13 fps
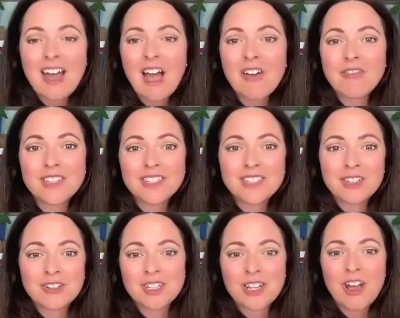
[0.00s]
of the
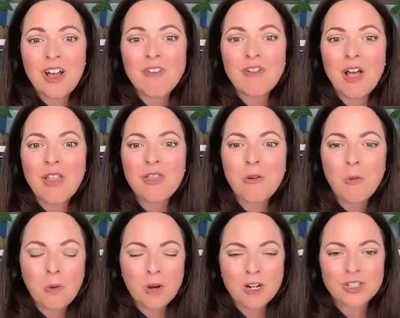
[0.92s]
series of
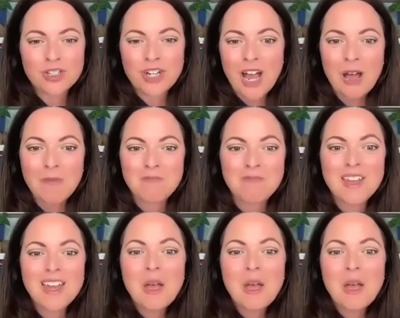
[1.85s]
the workshop.